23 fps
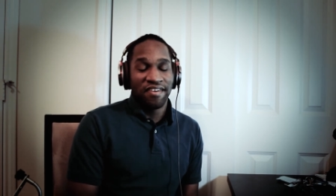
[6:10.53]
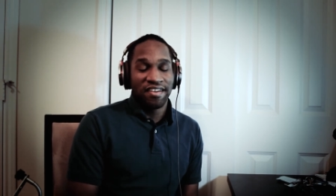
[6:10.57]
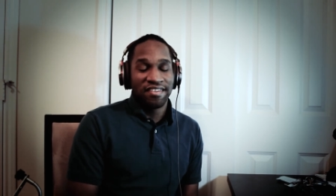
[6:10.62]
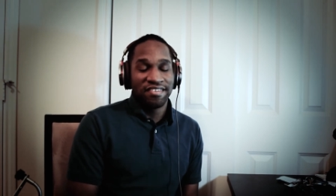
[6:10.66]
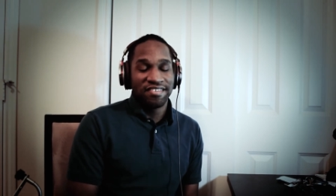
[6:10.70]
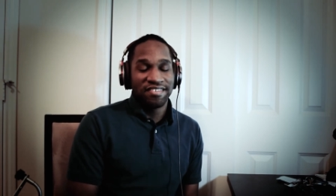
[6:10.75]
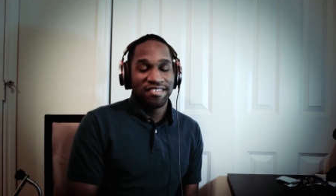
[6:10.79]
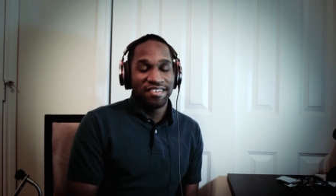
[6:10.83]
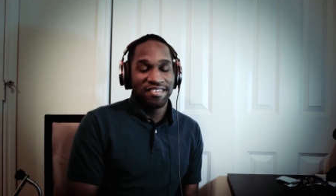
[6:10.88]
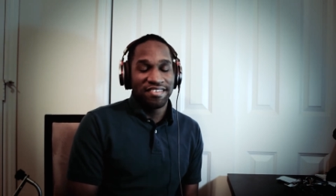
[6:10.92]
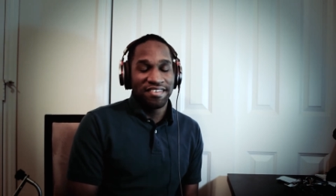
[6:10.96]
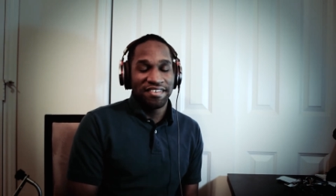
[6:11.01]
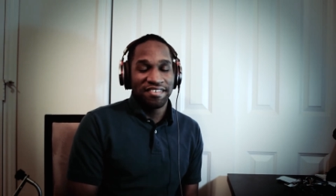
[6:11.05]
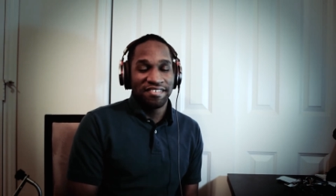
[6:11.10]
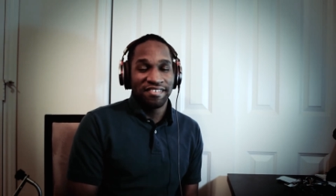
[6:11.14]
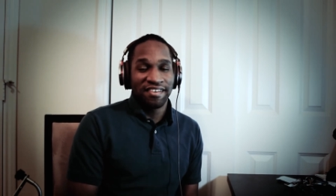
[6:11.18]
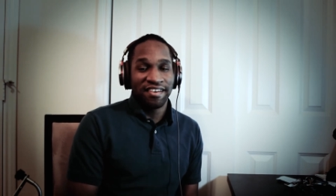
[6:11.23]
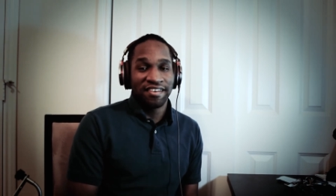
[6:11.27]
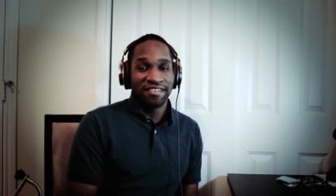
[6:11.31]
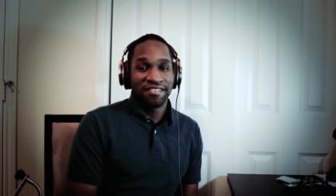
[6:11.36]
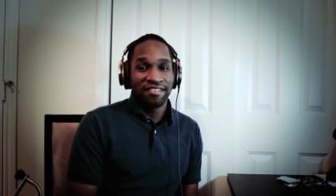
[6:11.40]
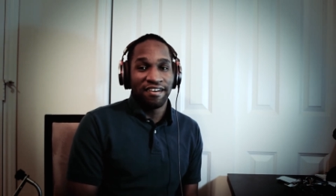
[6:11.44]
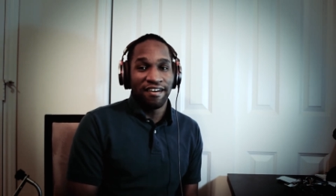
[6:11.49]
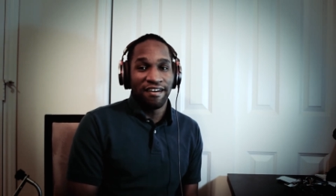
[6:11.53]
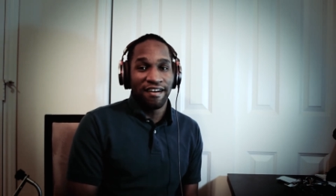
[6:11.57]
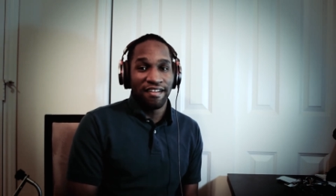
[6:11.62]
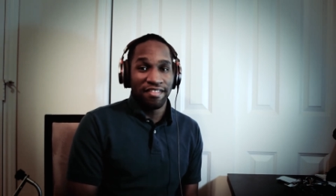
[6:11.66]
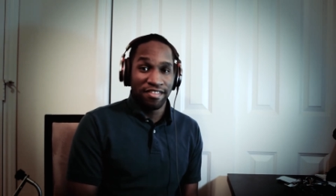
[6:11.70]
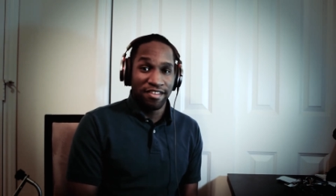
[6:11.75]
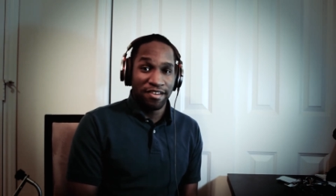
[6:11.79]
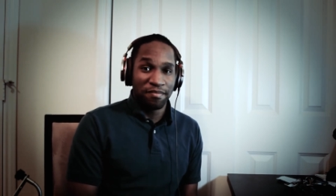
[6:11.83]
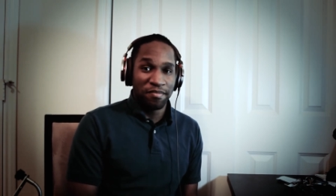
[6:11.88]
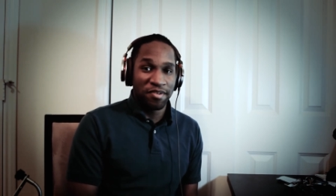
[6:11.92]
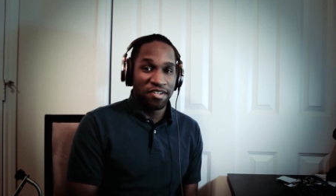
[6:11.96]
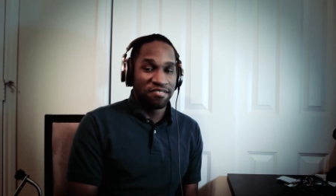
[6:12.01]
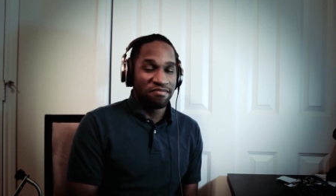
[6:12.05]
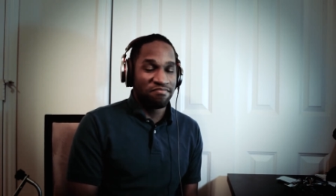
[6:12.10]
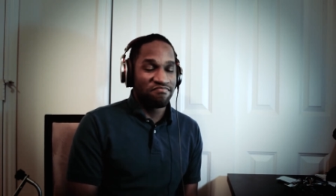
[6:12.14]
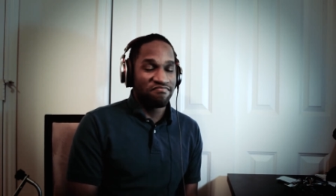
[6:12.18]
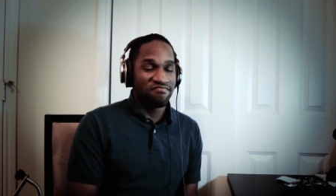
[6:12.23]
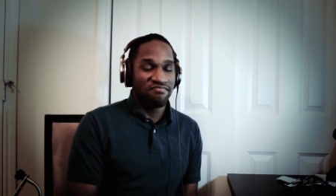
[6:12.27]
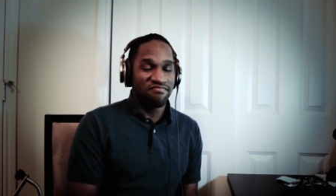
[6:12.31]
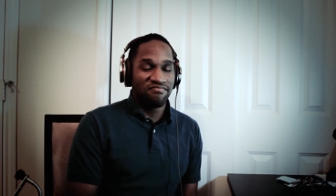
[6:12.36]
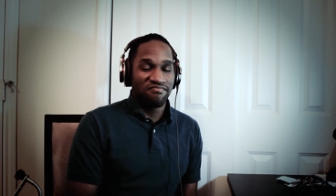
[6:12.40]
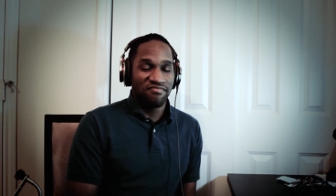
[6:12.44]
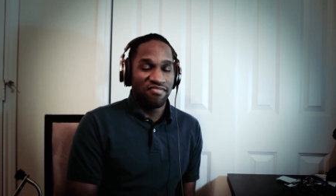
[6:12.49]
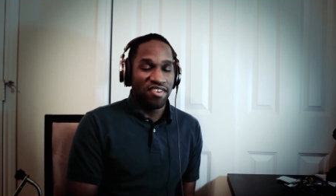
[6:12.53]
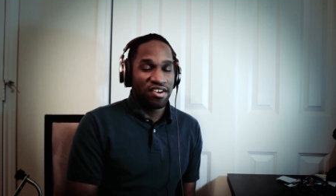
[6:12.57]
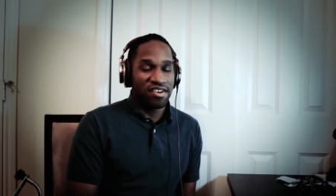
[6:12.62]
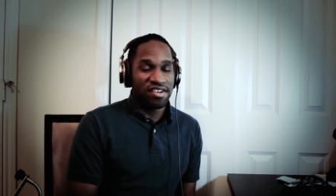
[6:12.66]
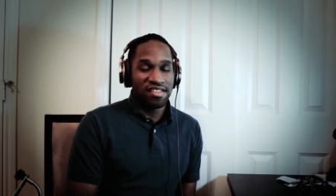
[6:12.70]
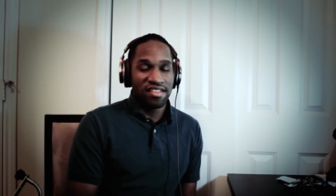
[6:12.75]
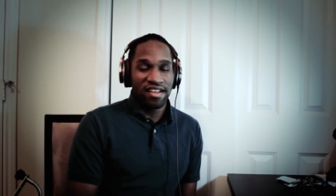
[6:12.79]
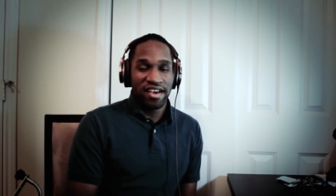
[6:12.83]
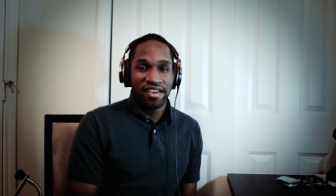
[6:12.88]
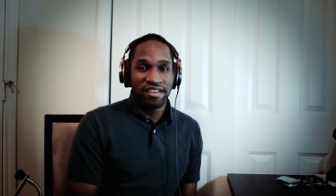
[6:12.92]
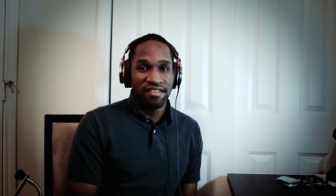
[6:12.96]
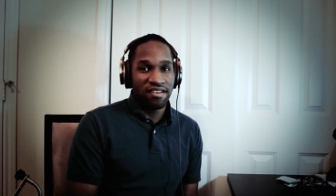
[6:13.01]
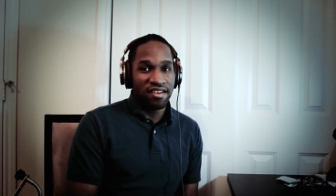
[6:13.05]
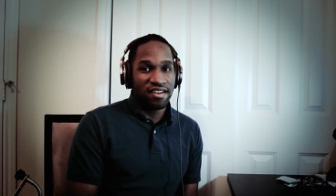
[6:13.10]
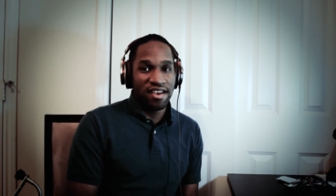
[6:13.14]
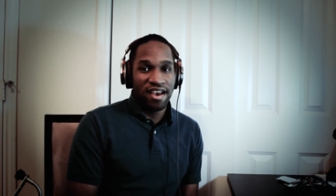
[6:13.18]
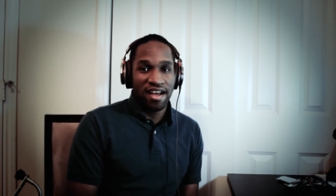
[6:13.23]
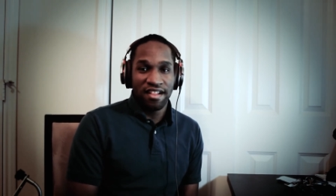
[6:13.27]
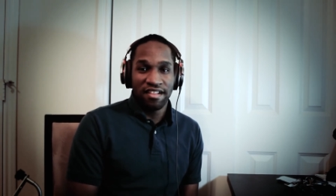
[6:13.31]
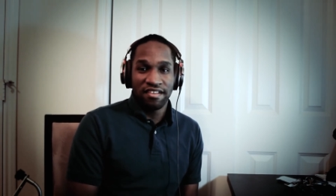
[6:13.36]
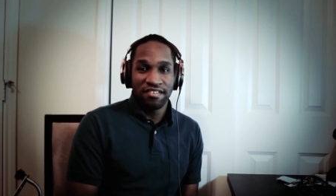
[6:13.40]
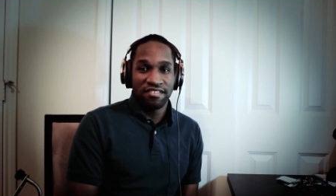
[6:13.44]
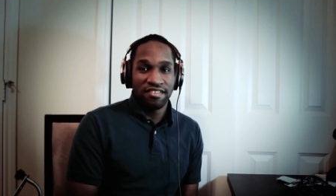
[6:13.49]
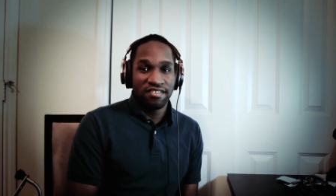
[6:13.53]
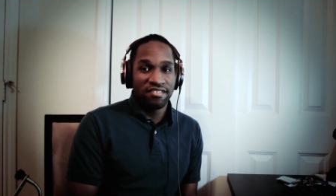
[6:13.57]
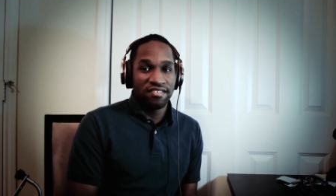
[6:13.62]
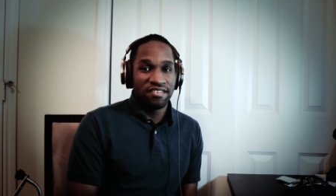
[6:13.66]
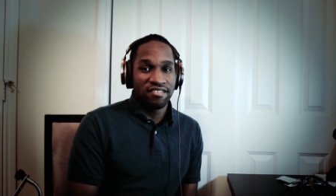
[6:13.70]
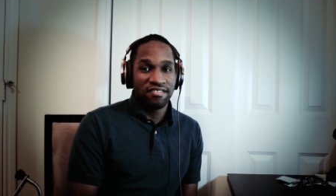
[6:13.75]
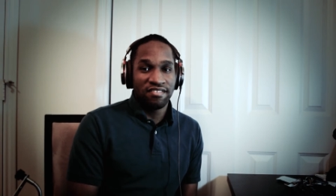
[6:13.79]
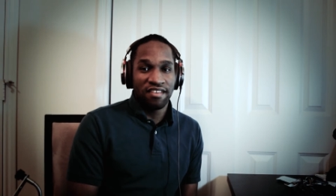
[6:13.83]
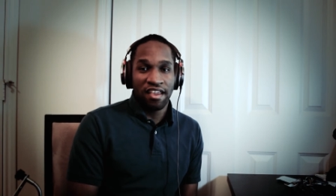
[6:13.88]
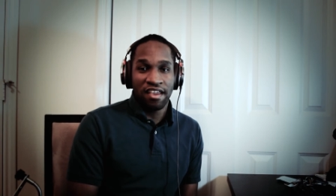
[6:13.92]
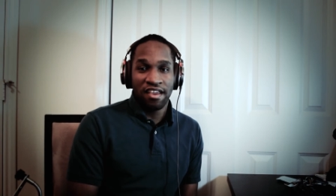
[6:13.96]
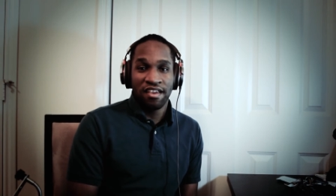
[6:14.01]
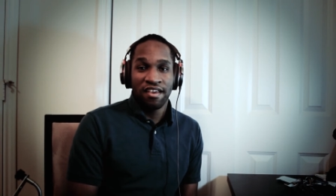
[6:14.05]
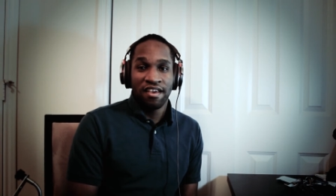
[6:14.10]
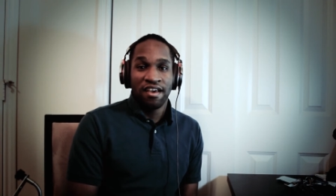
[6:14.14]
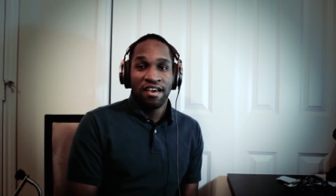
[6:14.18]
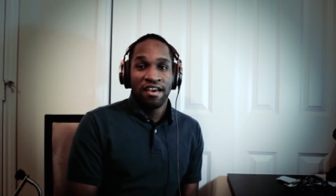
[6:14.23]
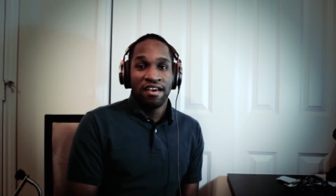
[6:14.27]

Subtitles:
statistics on them, just very light analysis to see